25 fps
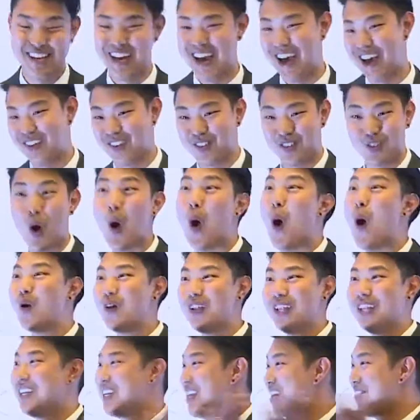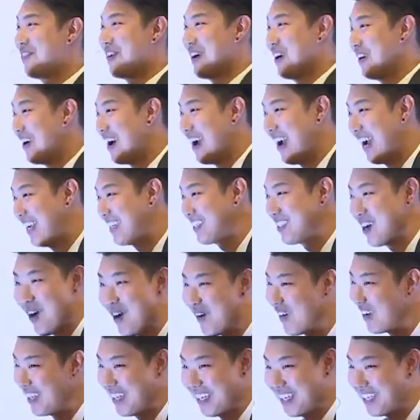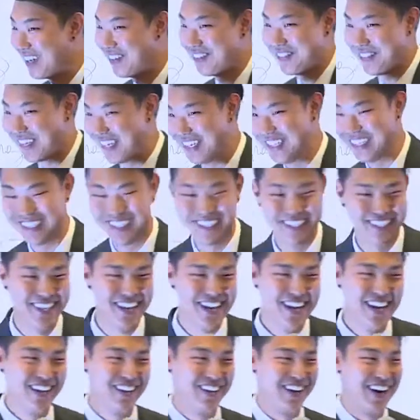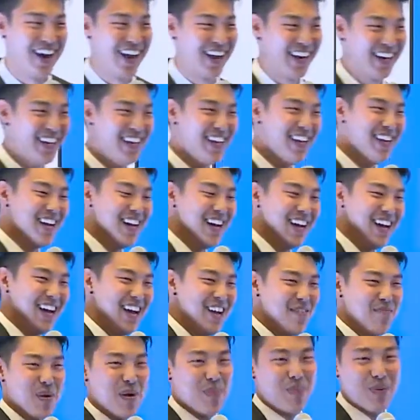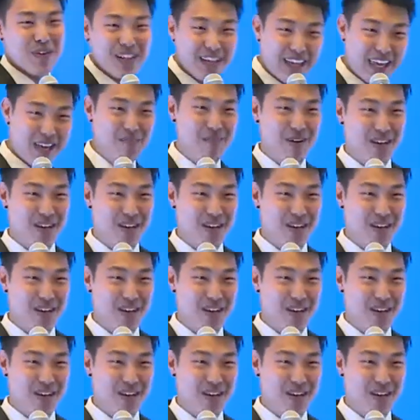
yeah, totally different, right? Totally different, right? And people look at